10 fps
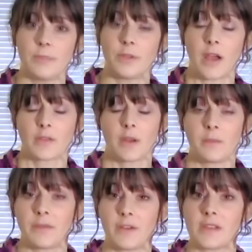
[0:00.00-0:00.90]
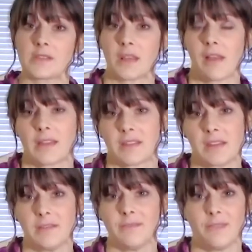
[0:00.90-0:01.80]
Dogs are omnivorous. They like to
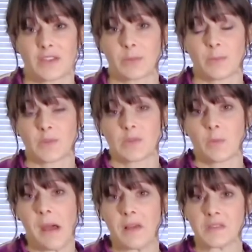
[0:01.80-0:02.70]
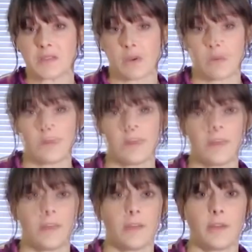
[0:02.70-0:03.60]
eat vegetables as well, so
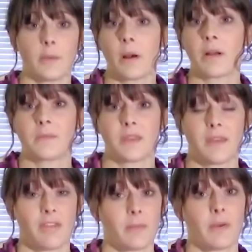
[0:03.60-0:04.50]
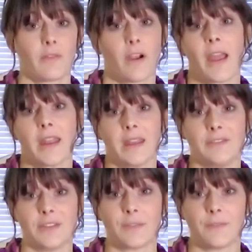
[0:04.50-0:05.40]
you're welcome to give them a variety
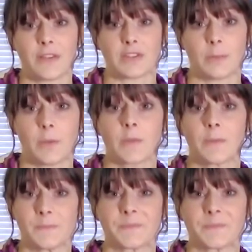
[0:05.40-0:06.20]
of different vegetables.